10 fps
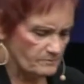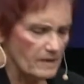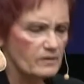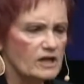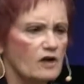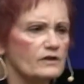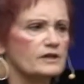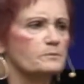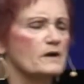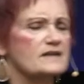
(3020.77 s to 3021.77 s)
May we go in
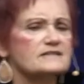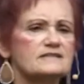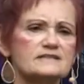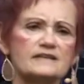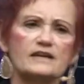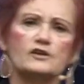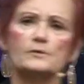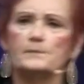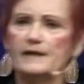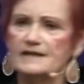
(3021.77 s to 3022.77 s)
your presence and in your
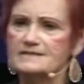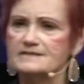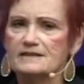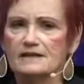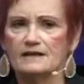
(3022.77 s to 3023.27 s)
peace.